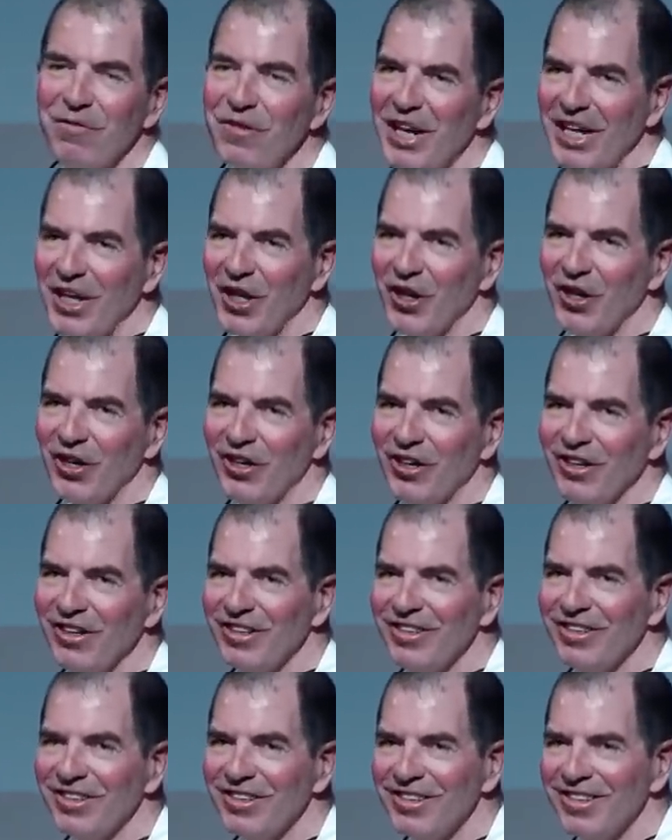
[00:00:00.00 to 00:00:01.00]
figure,
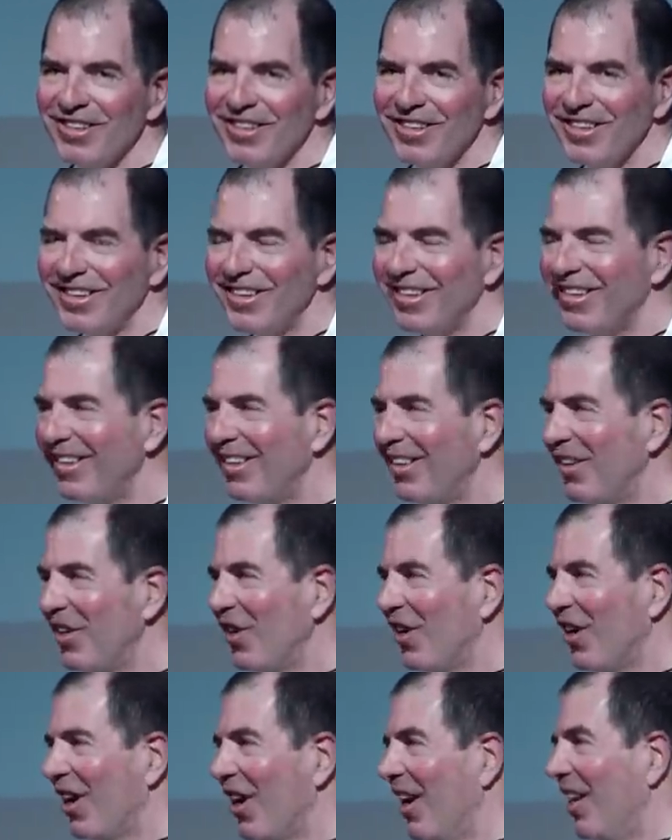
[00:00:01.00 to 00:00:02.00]

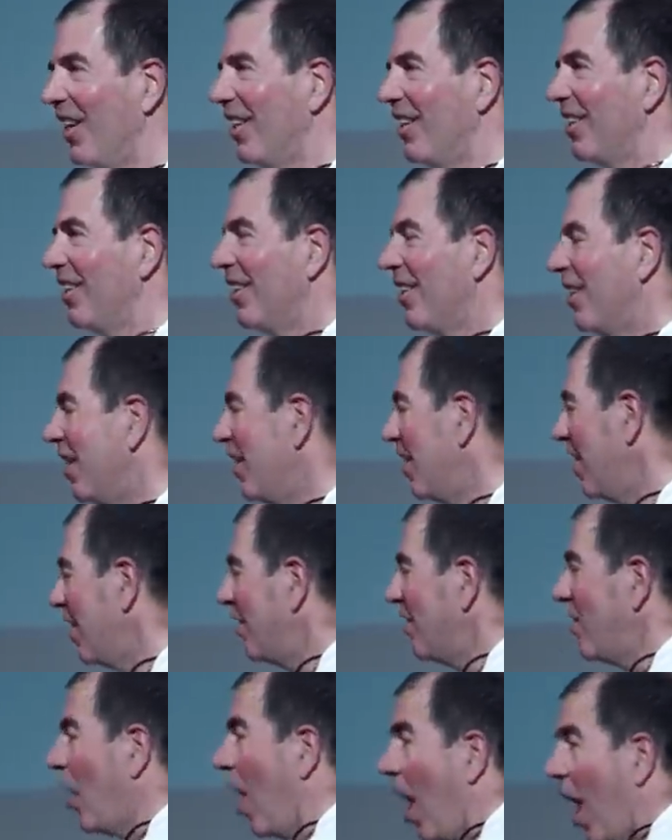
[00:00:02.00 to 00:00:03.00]
right,
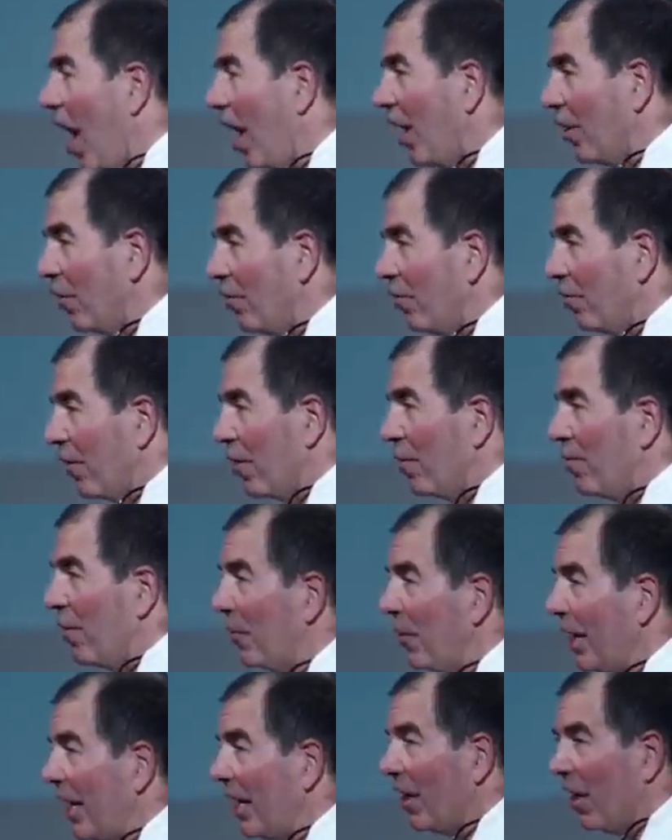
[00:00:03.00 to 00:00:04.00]
tired from a
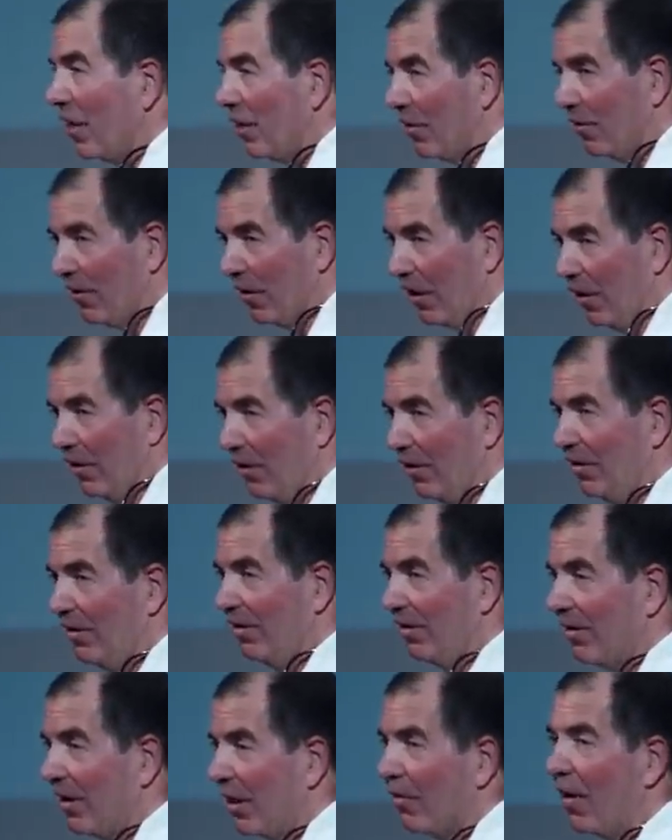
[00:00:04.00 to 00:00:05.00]
week on the road,
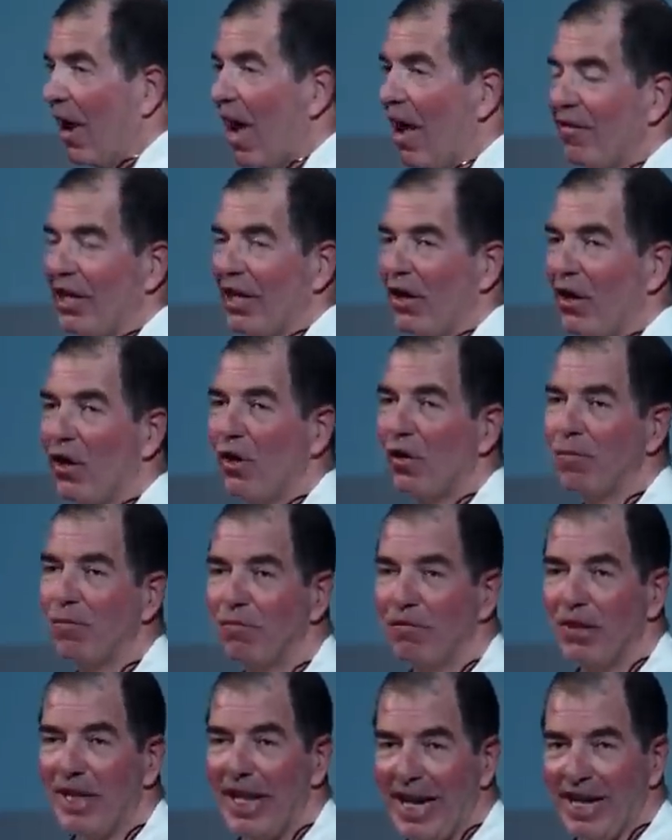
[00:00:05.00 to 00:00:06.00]
arriving
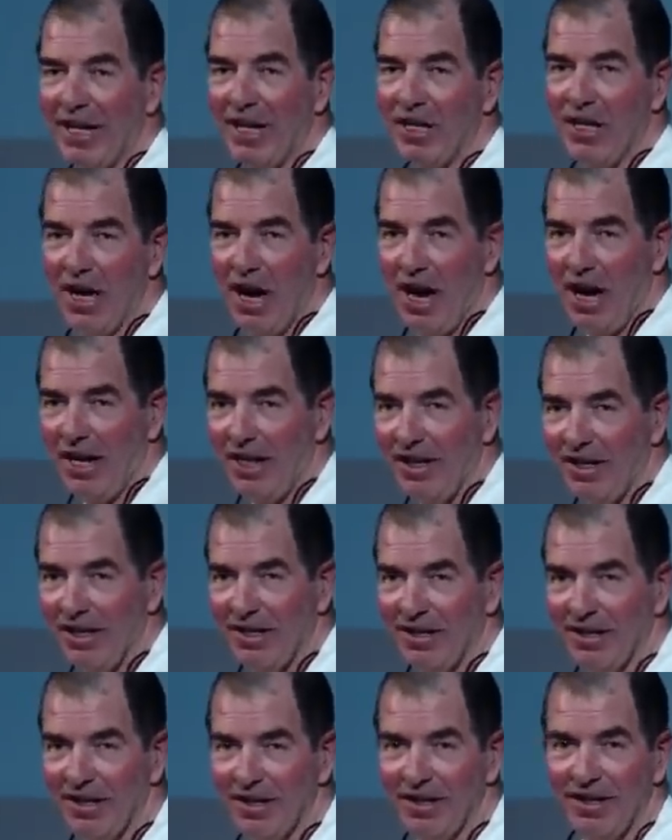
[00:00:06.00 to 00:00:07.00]
home late at night,
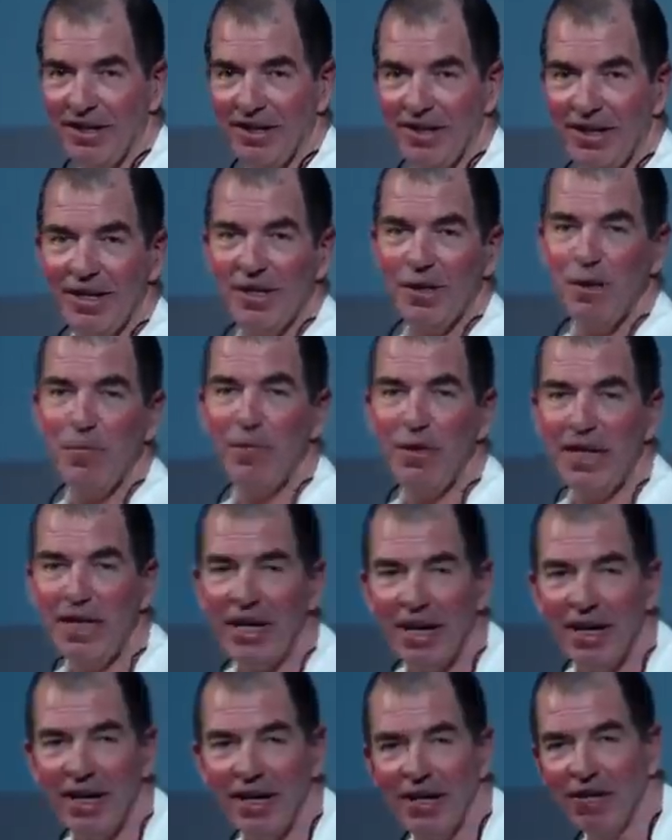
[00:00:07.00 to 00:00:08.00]

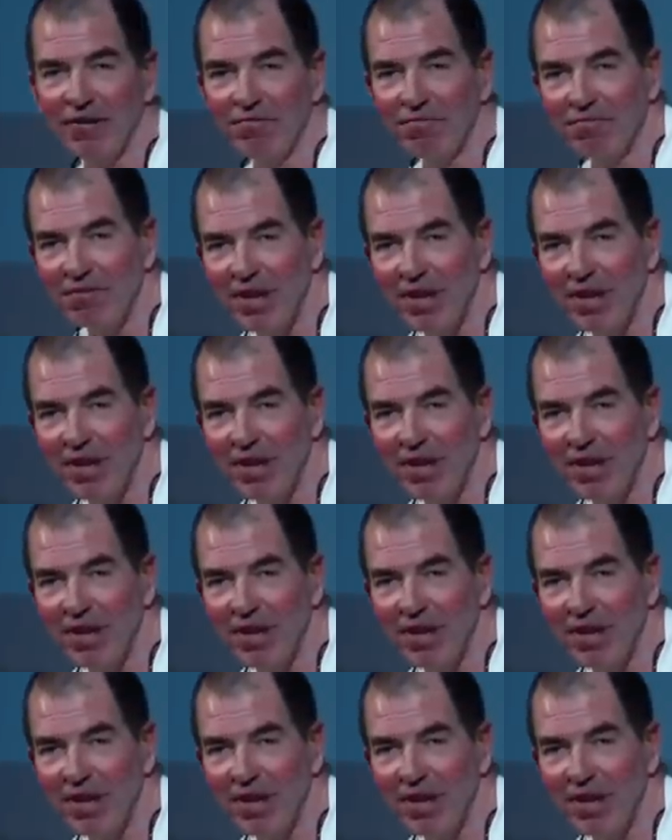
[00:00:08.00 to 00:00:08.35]
being